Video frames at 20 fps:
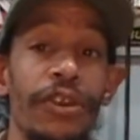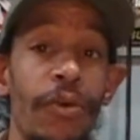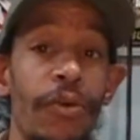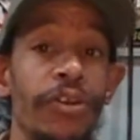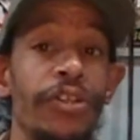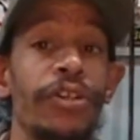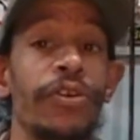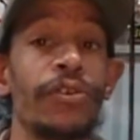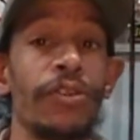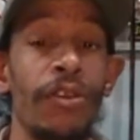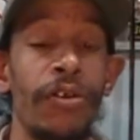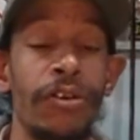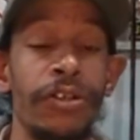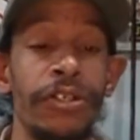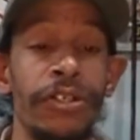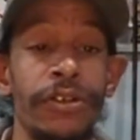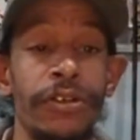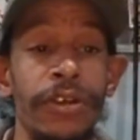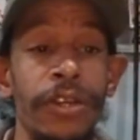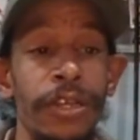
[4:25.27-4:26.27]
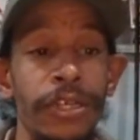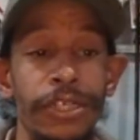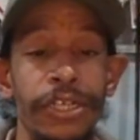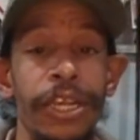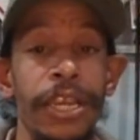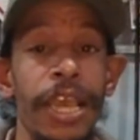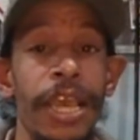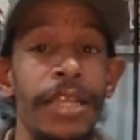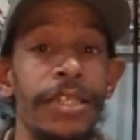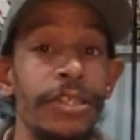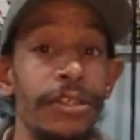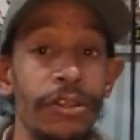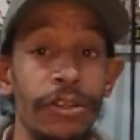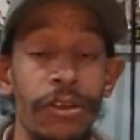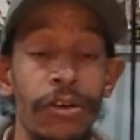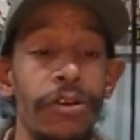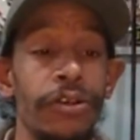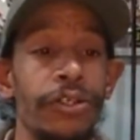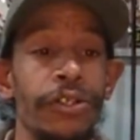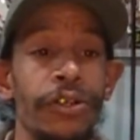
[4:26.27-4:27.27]
going to your larger jig heads and
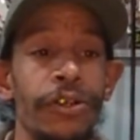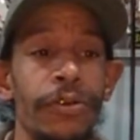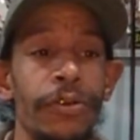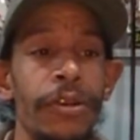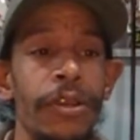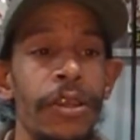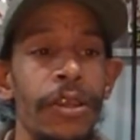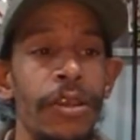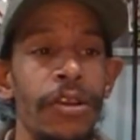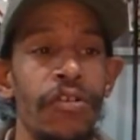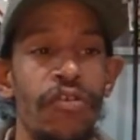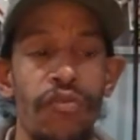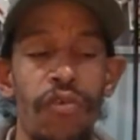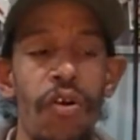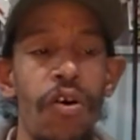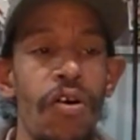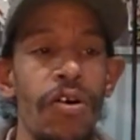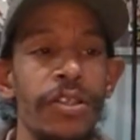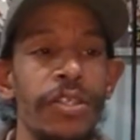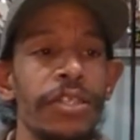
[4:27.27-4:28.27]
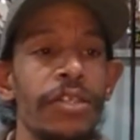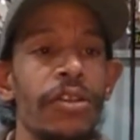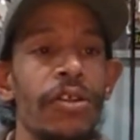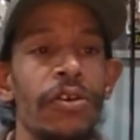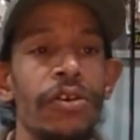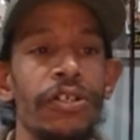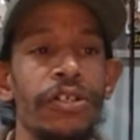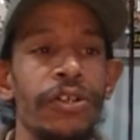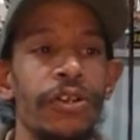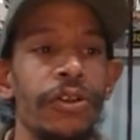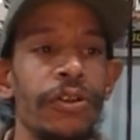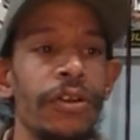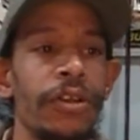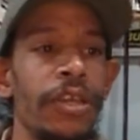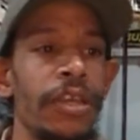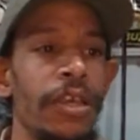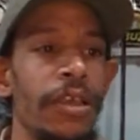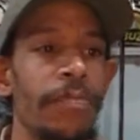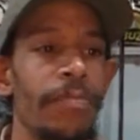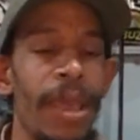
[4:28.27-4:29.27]
larger craws and larger
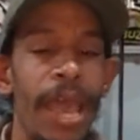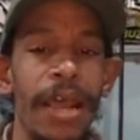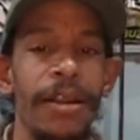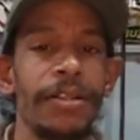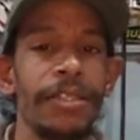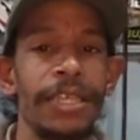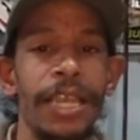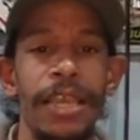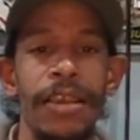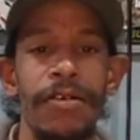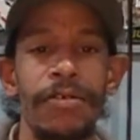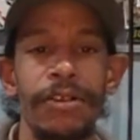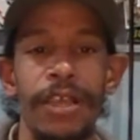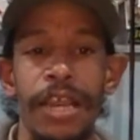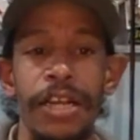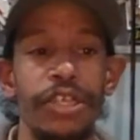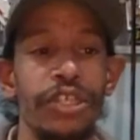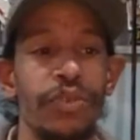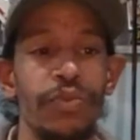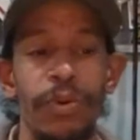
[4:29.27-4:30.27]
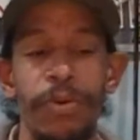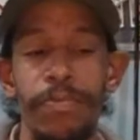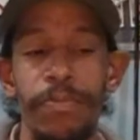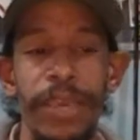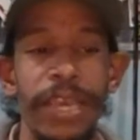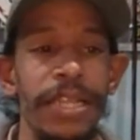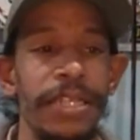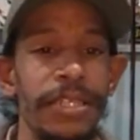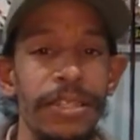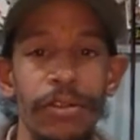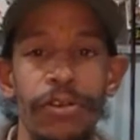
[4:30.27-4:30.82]
paddle tail kind of swim baits,